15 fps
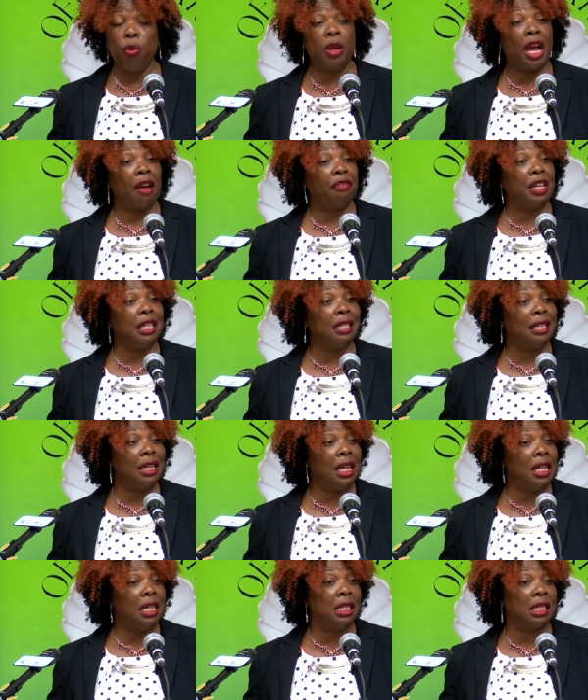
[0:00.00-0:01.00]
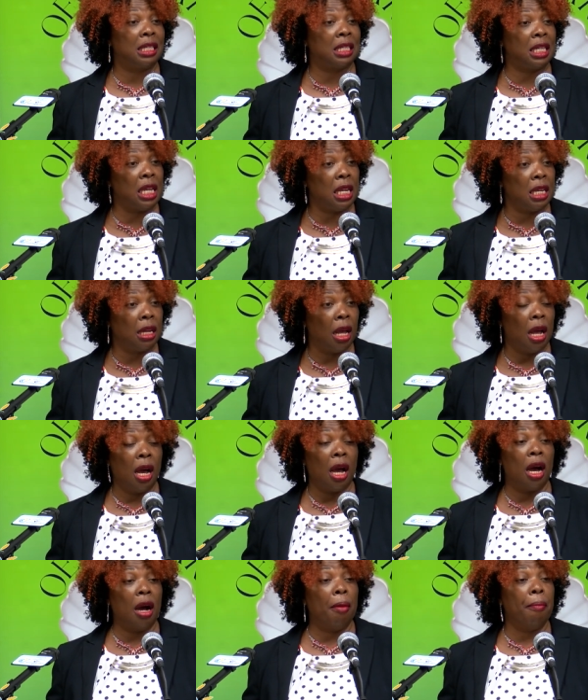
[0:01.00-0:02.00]
we have indeed seen
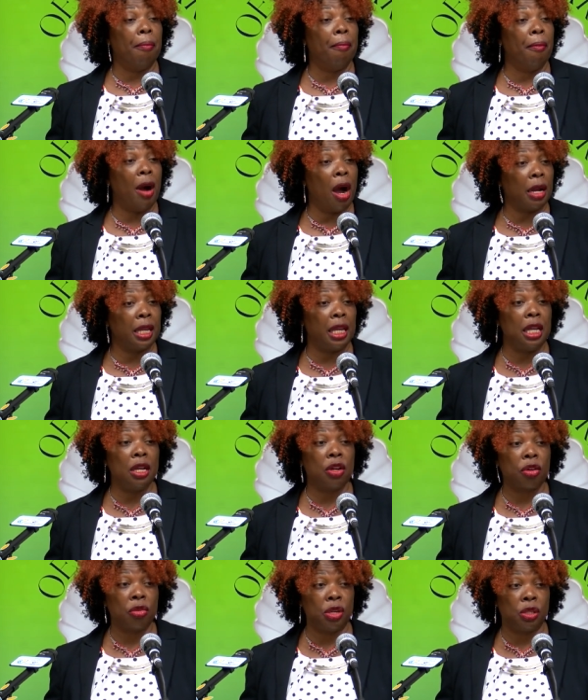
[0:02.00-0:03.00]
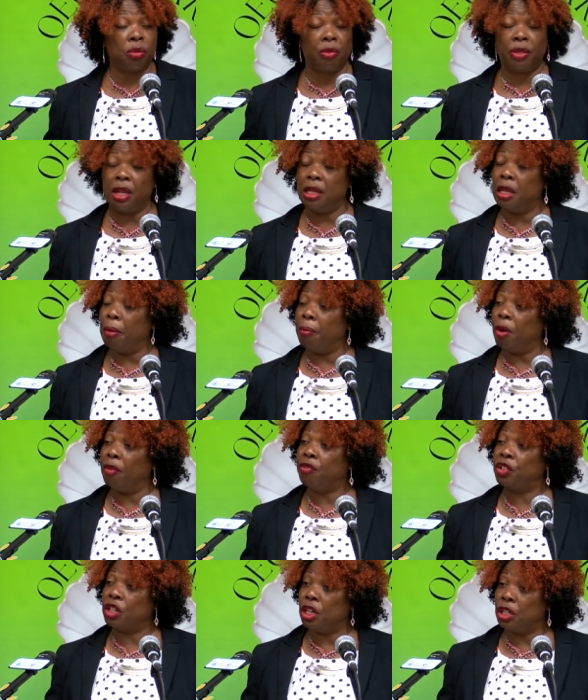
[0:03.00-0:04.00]
a marked increase with the number
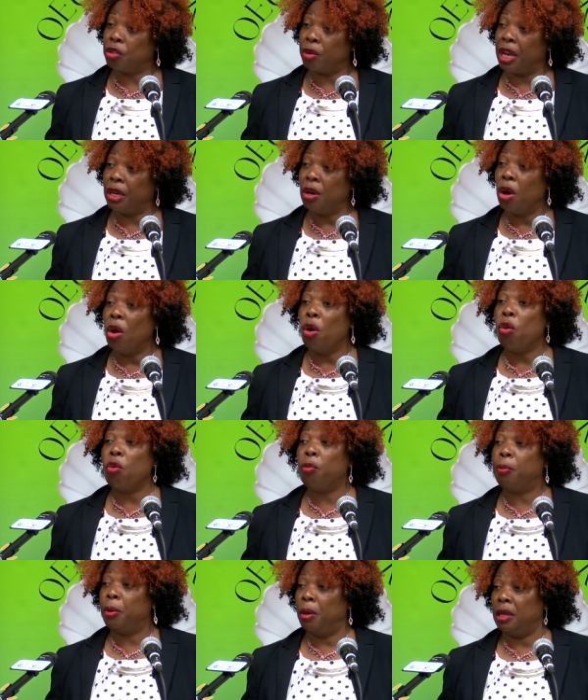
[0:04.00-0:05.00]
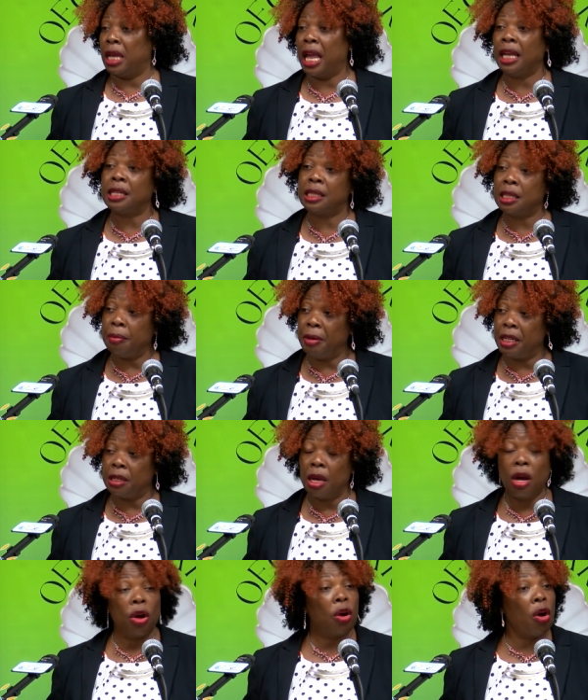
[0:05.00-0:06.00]
of children who exhibit
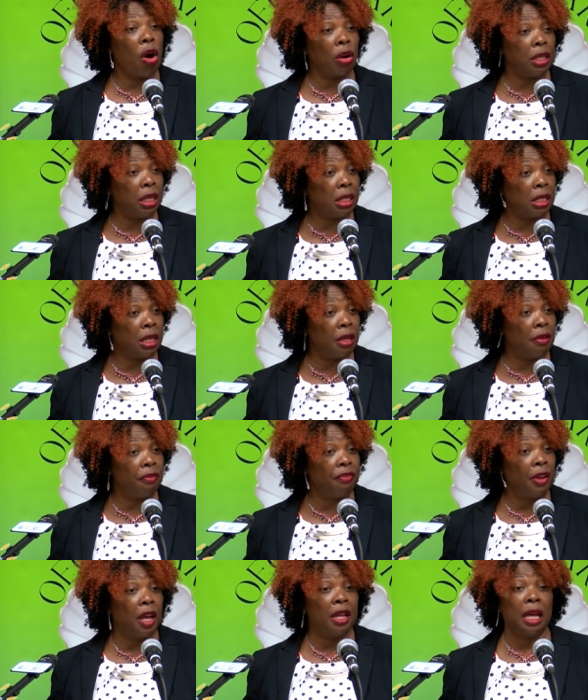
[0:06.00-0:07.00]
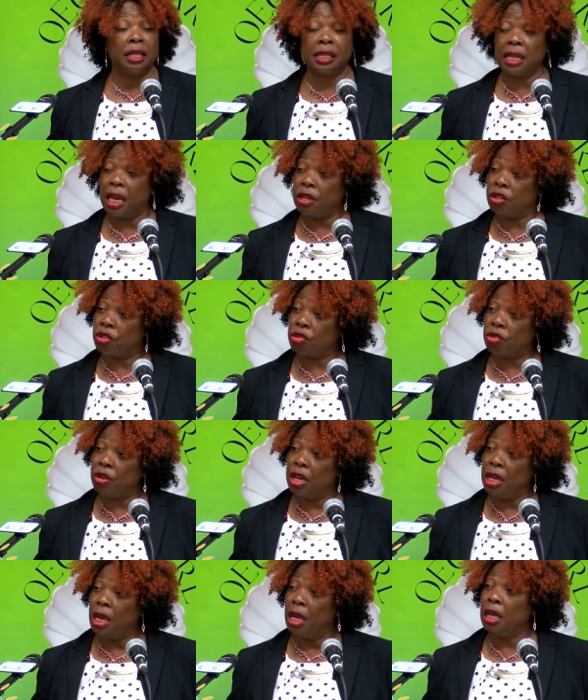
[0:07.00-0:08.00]
cognitive,
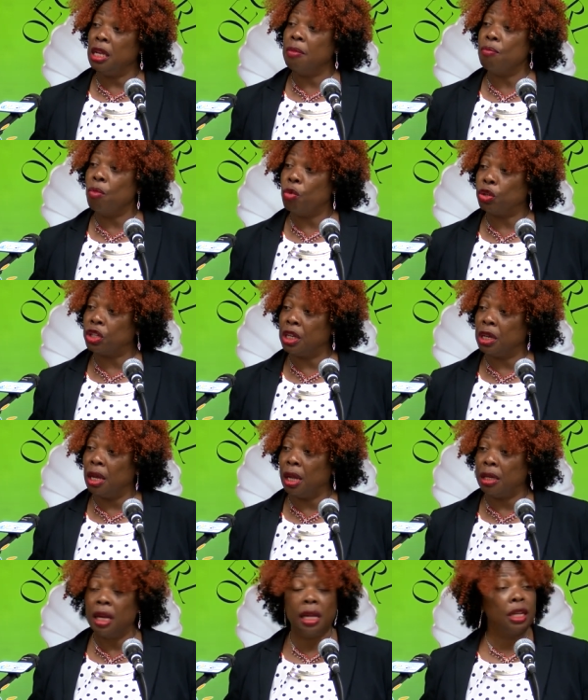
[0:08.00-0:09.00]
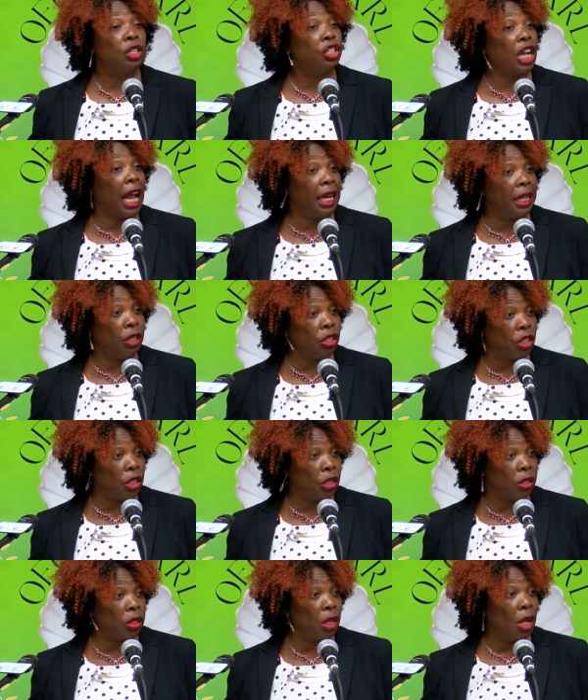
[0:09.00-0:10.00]
sensory, emotional
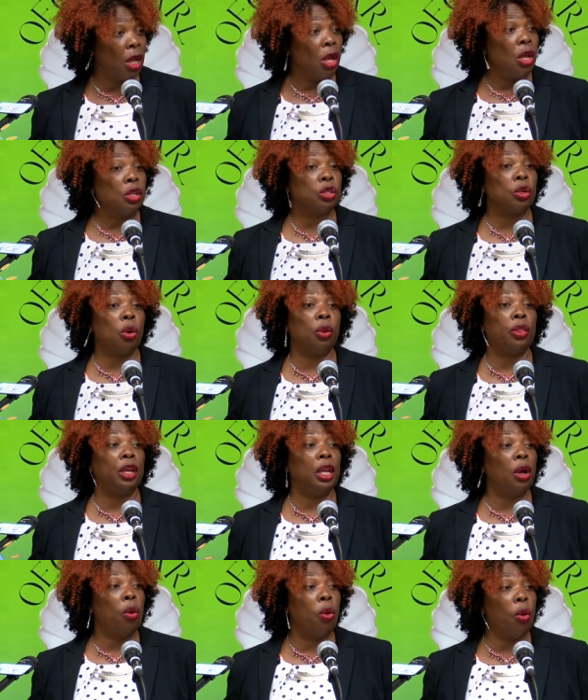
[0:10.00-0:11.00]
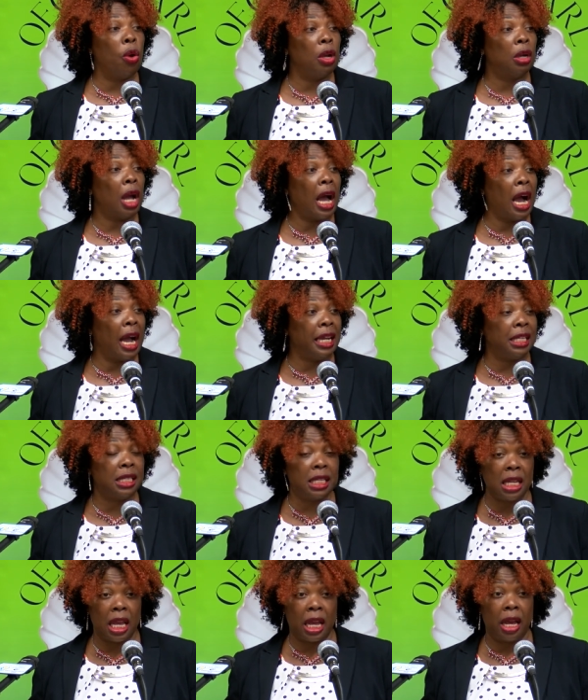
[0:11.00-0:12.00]
challenges. So, the whole
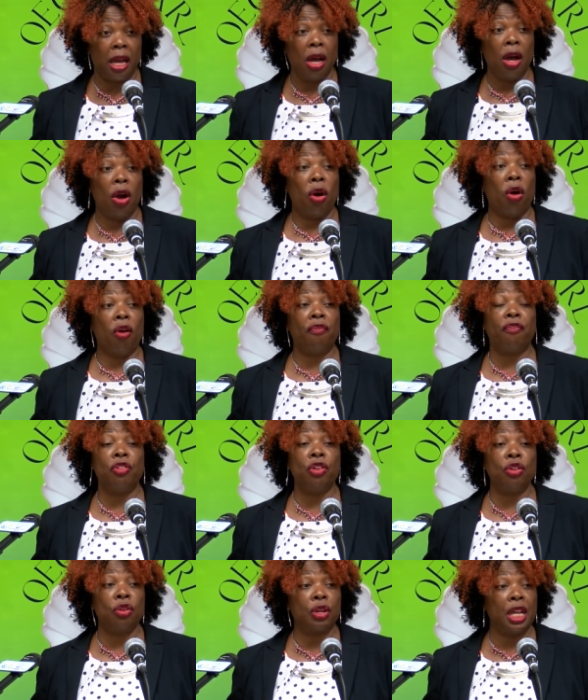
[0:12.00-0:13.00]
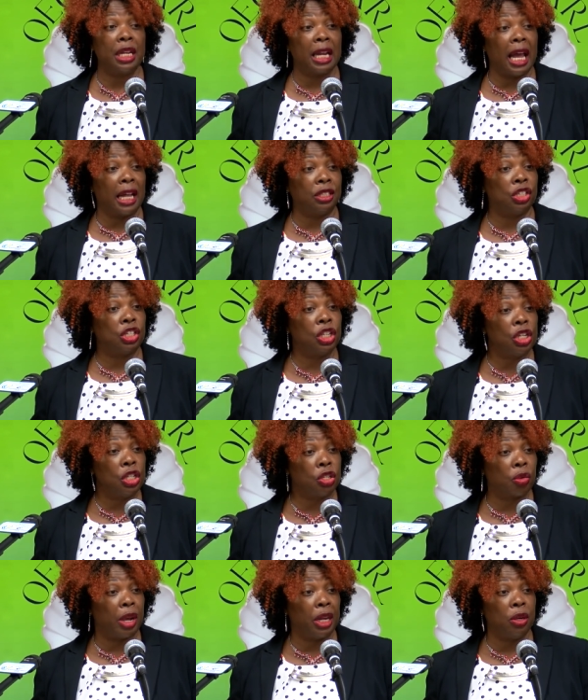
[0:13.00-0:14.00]
idea of looking at
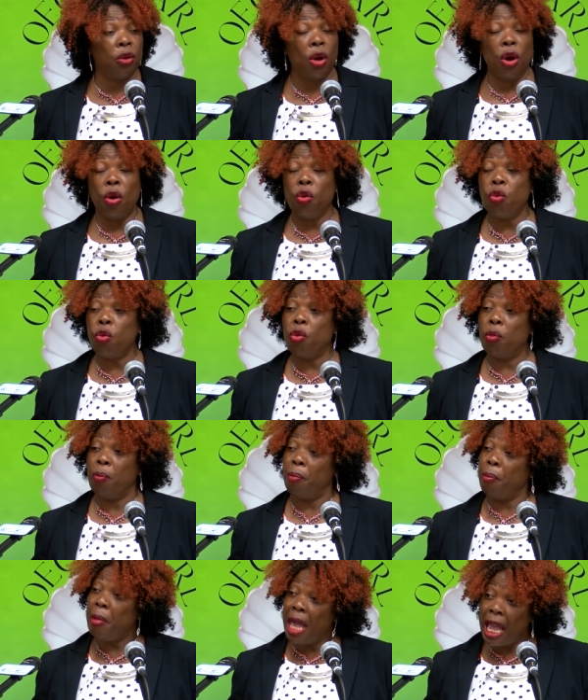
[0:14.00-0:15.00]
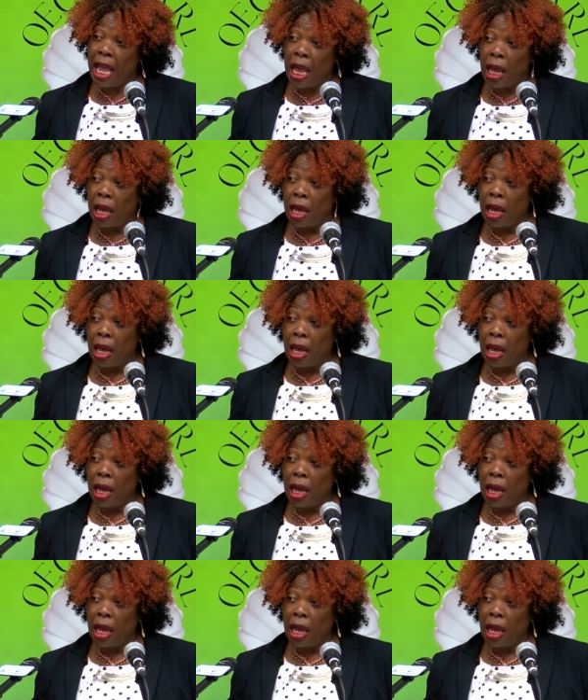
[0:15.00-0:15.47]
children who may,